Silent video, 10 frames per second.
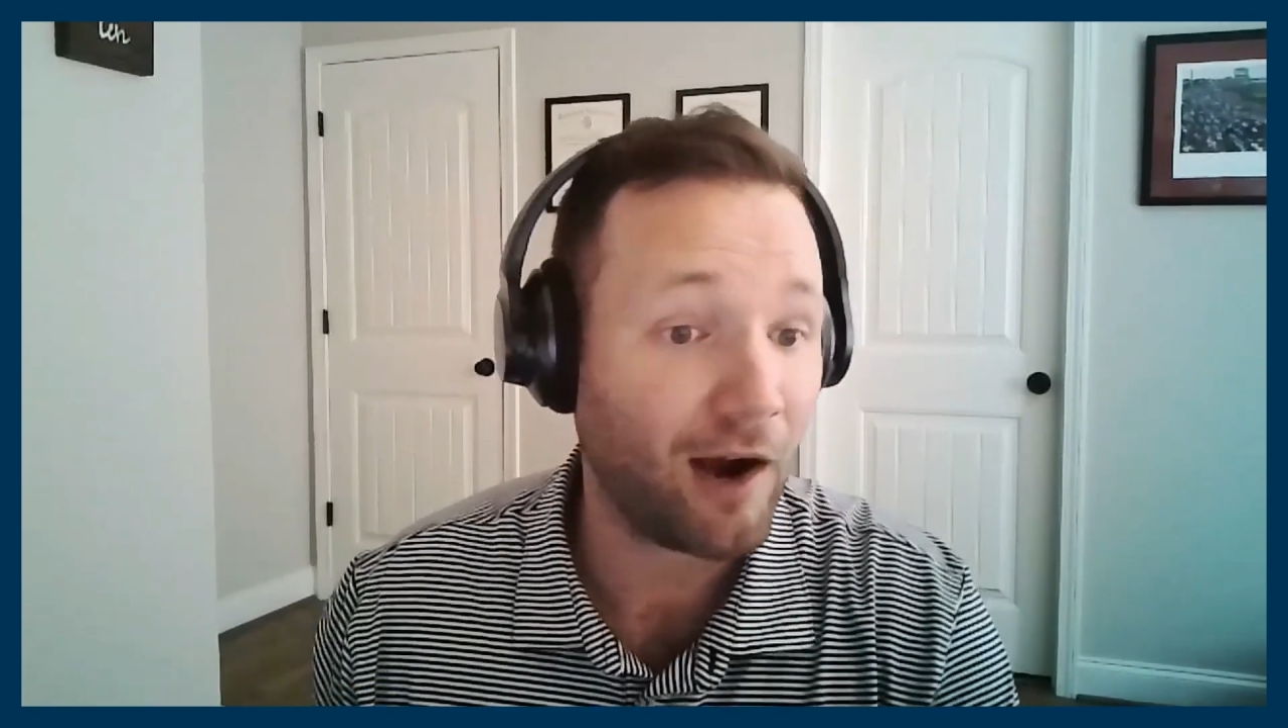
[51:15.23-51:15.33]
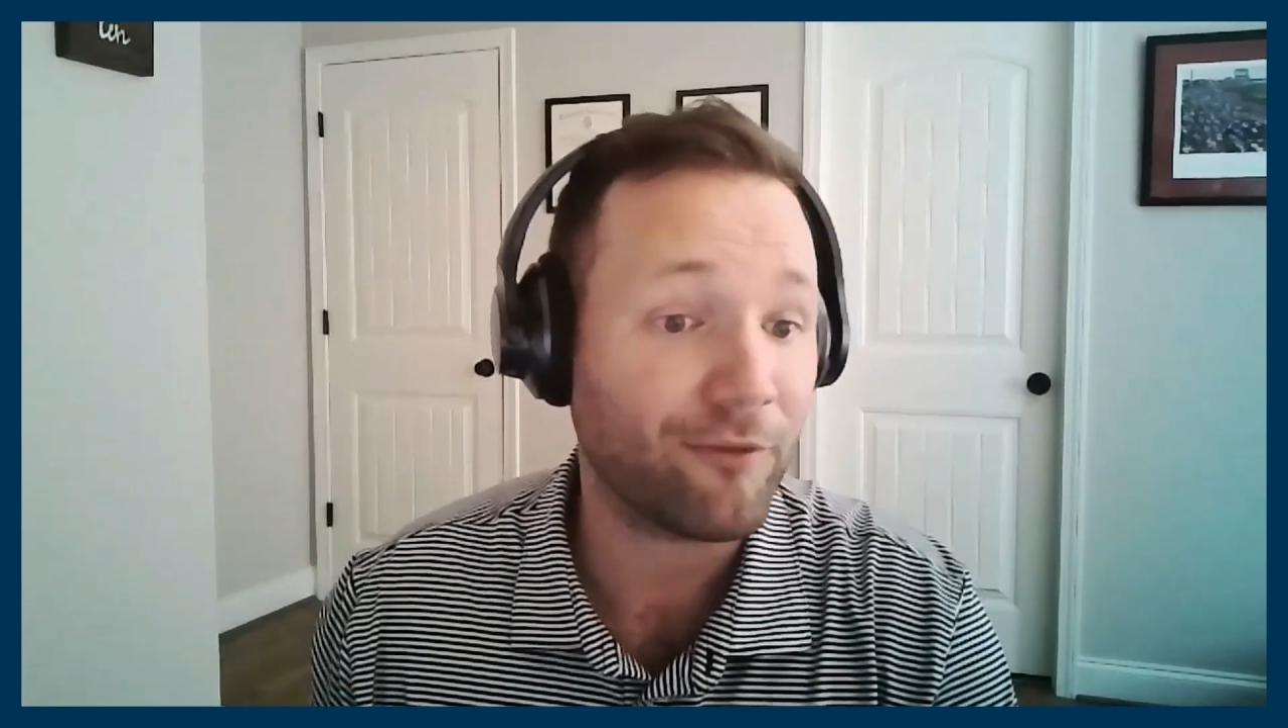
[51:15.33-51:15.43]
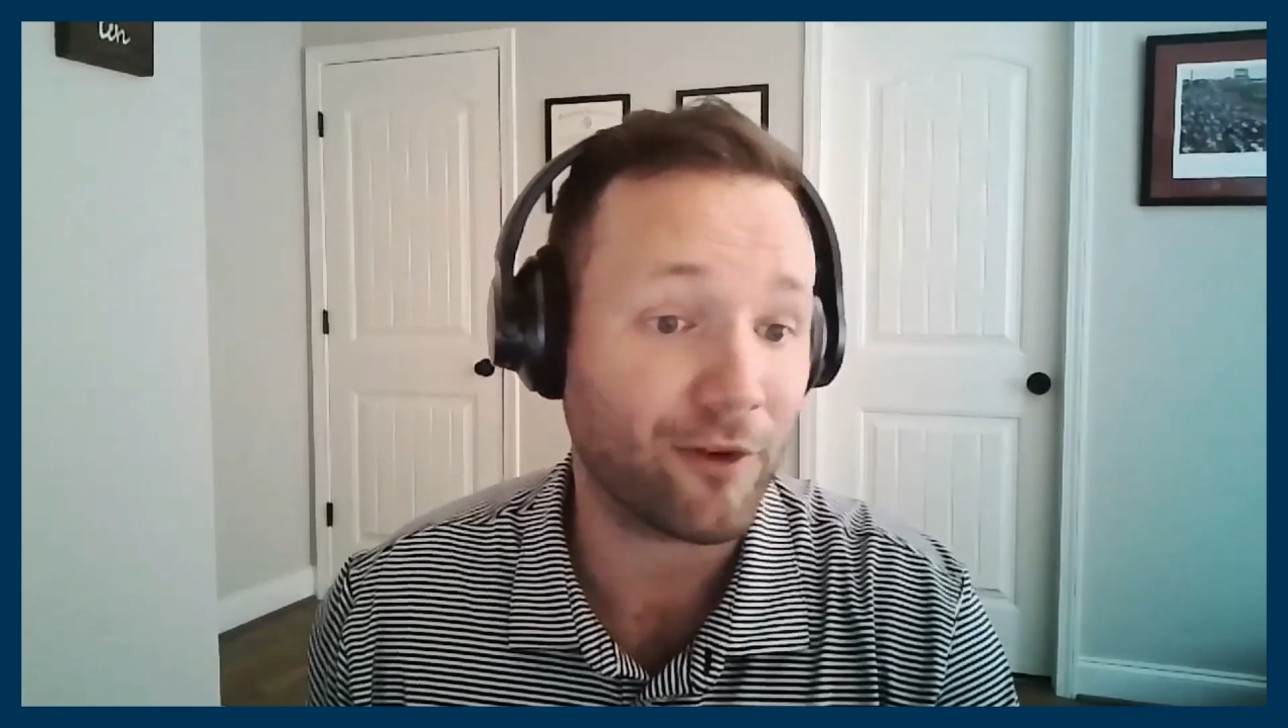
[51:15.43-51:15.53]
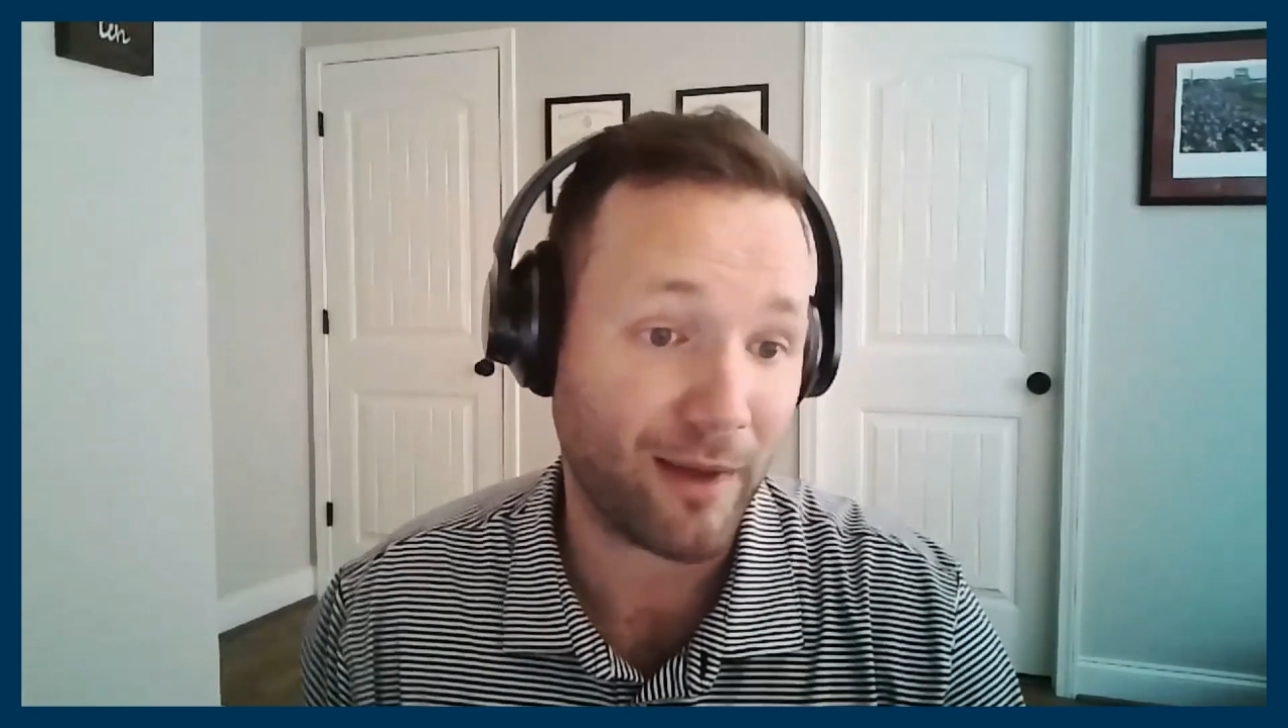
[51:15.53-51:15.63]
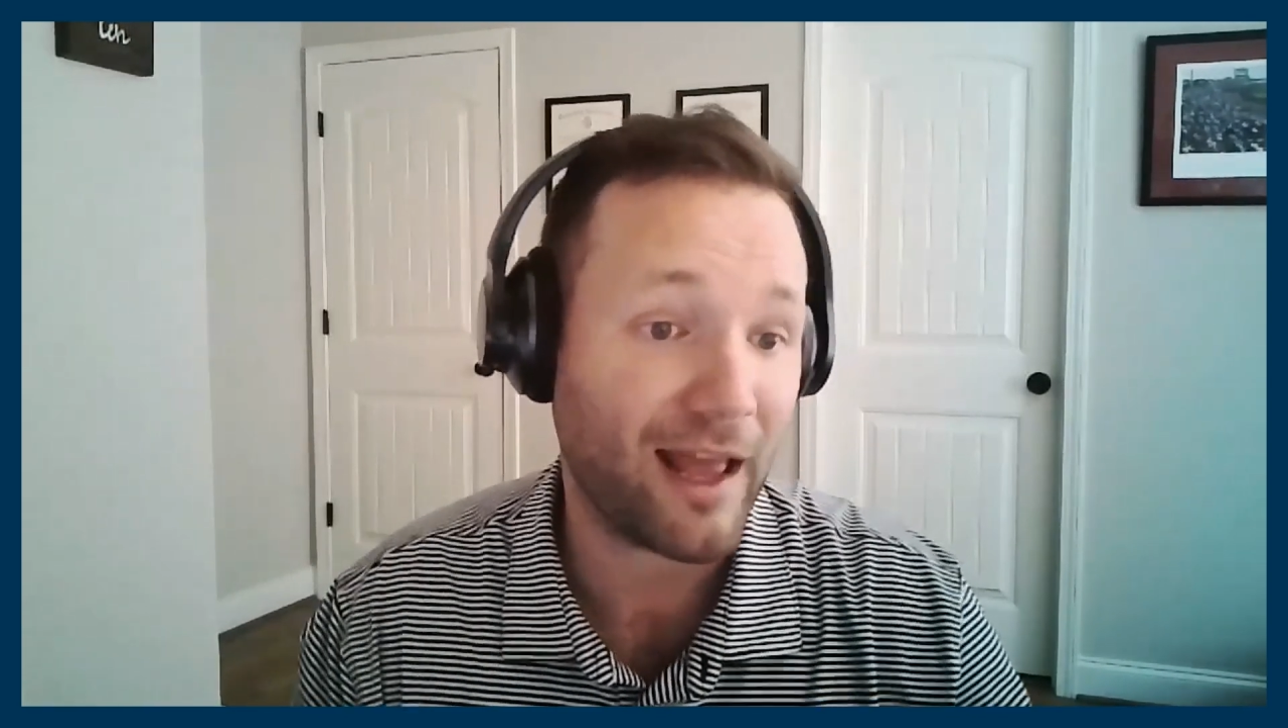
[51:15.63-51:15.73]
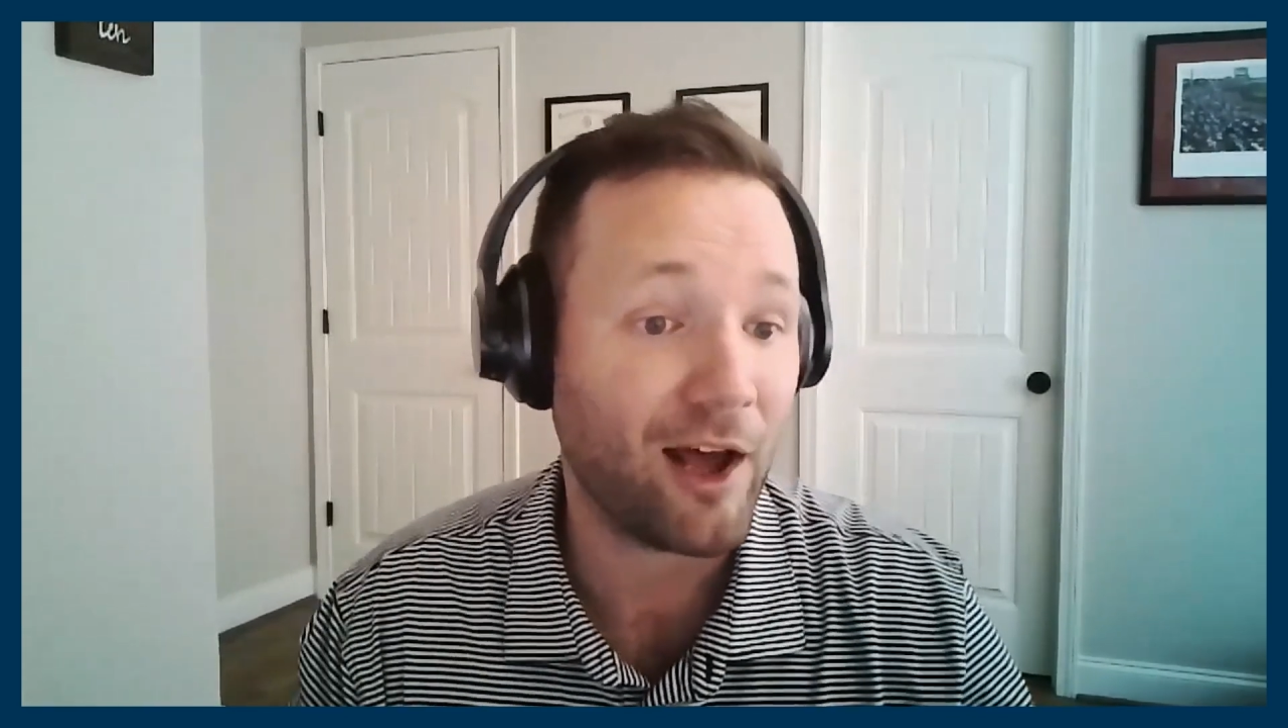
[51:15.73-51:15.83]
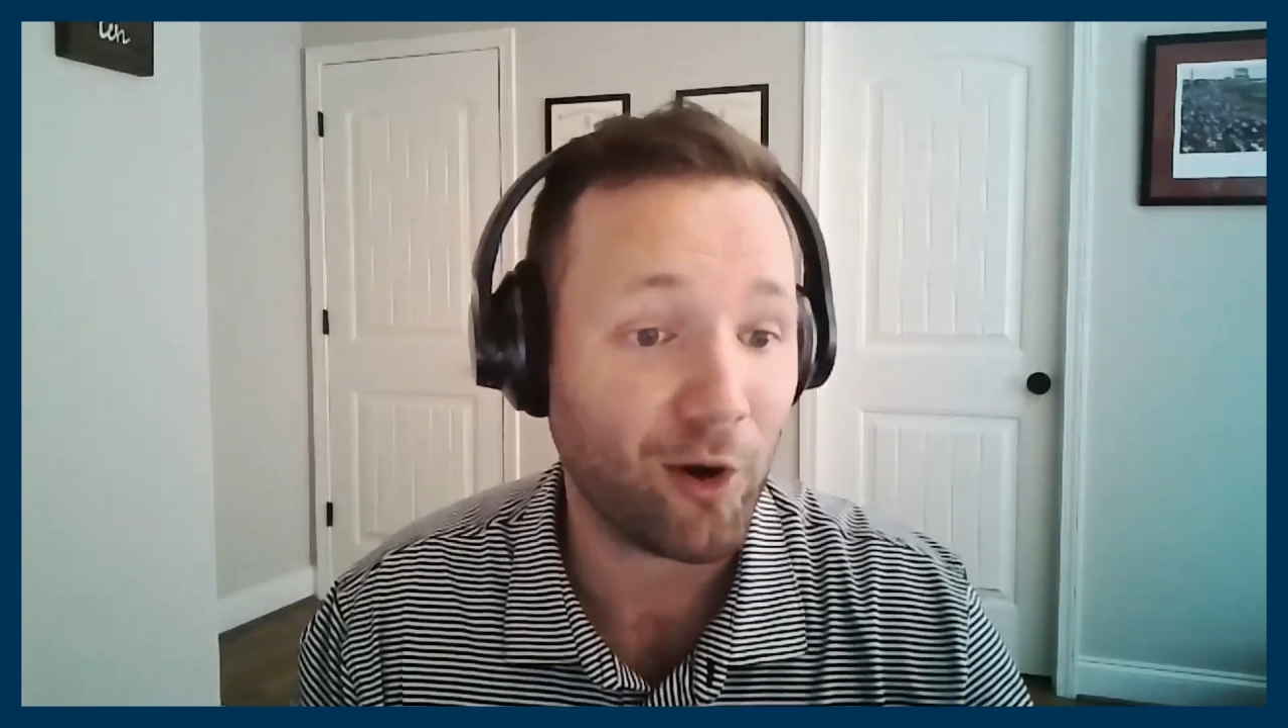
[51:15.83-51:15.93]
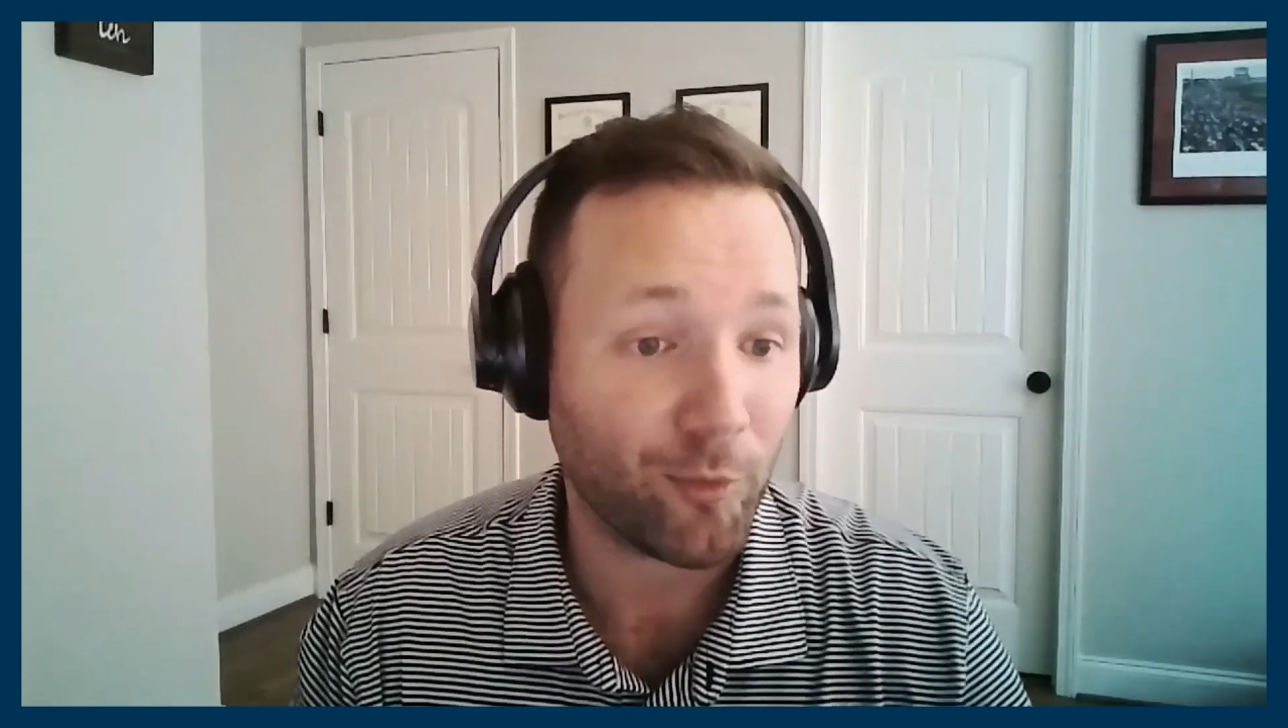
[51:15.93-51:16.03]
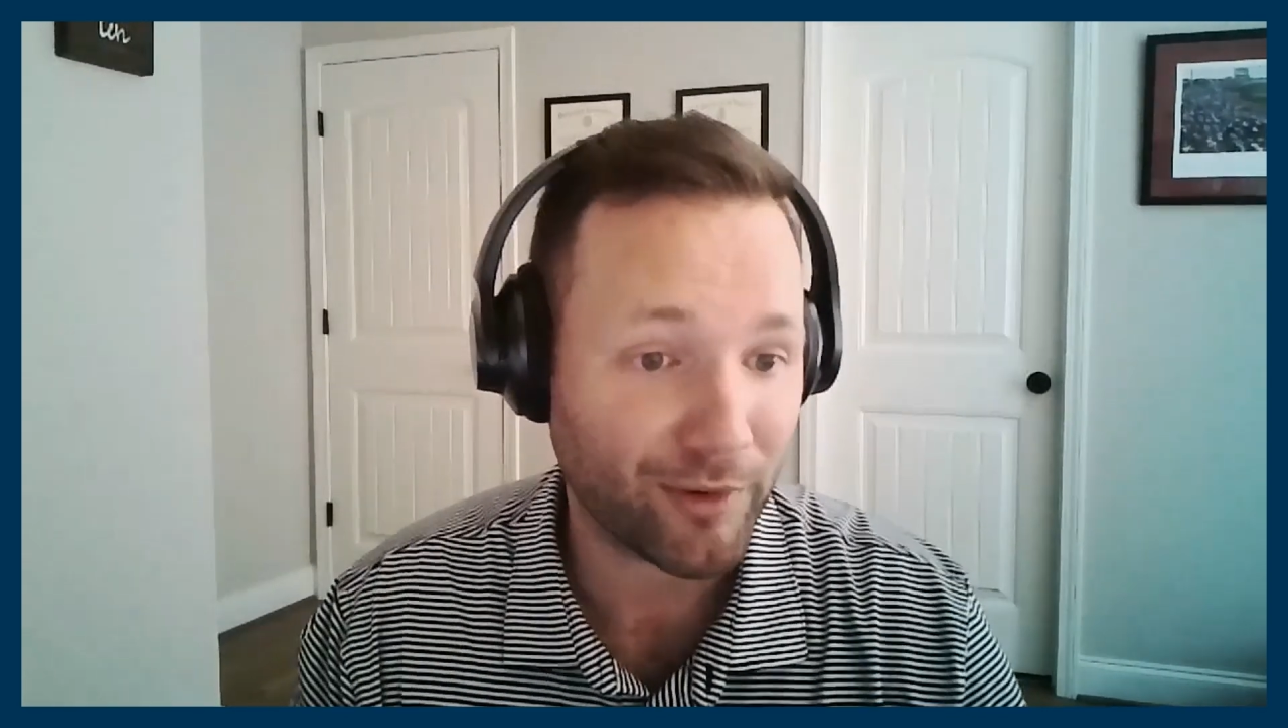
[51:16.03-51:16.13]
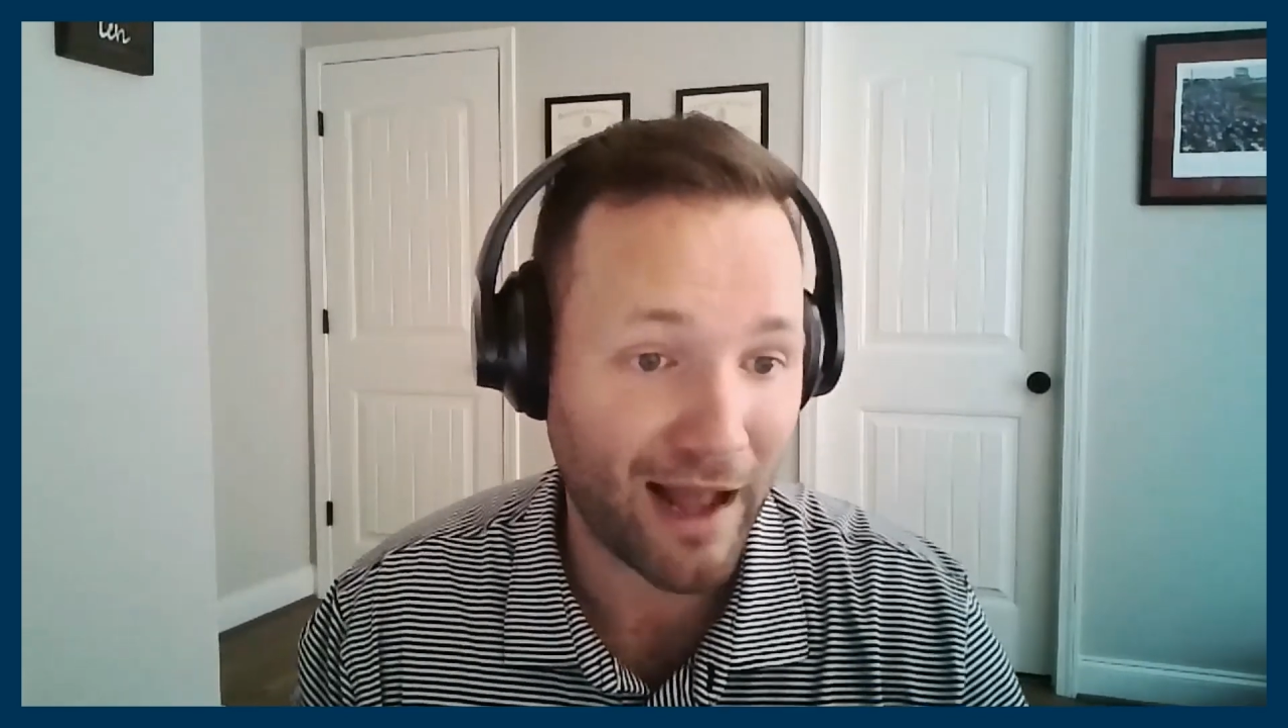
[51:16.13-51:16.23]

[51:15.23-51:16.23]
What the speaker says: offered my help